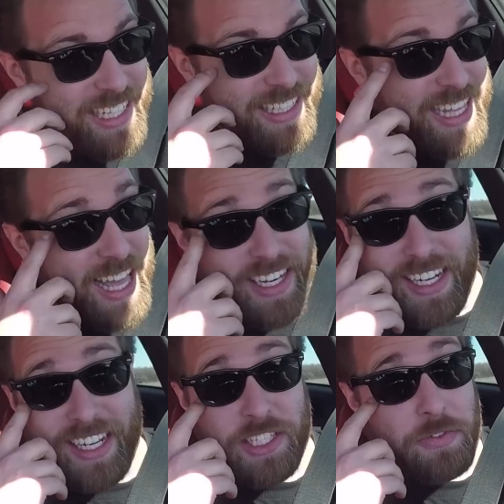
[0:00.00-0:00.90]
is that
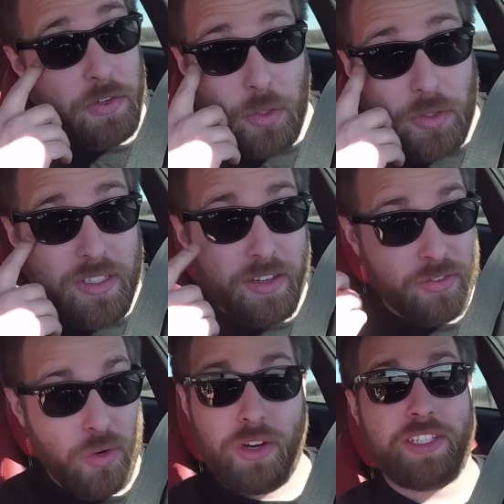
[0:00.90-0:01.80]
it eats fuel. Of
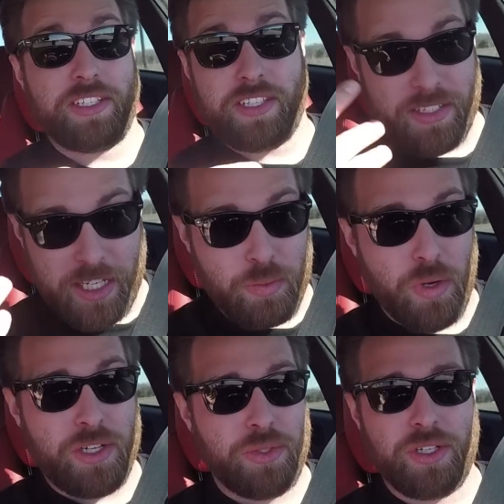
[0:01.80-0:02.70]
course, it's a
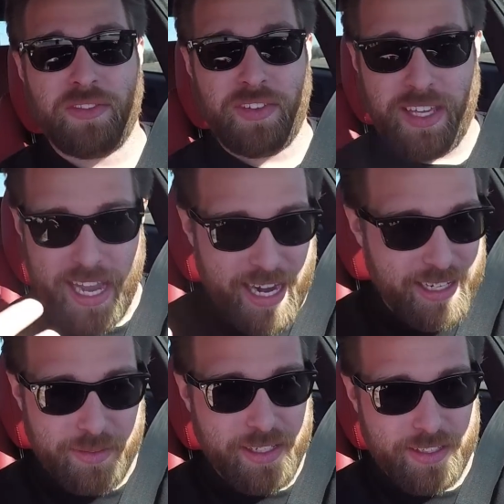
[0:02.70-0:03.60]
6.2 liter
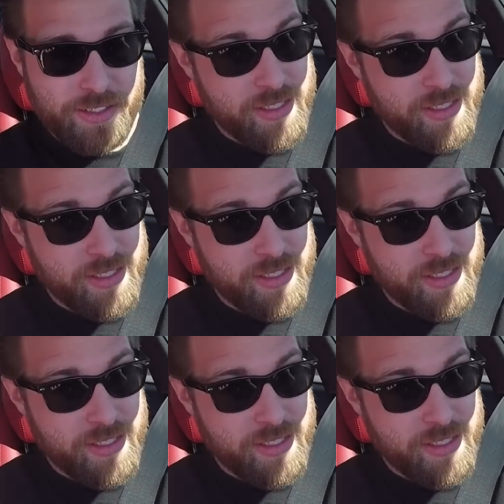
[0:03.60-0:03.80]
V8. I mean, there's